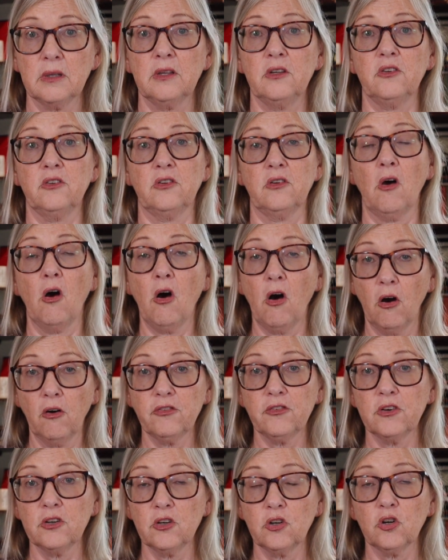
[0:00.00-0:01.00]
Is
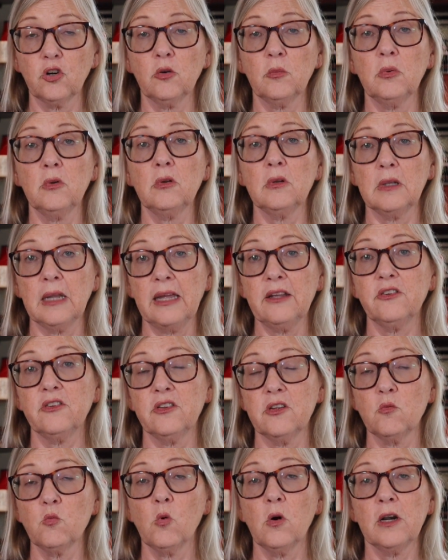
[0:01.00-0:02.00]
often curable less
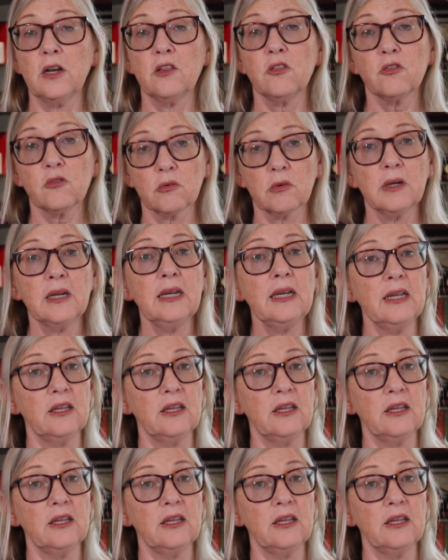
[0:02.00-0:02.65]
than one in three?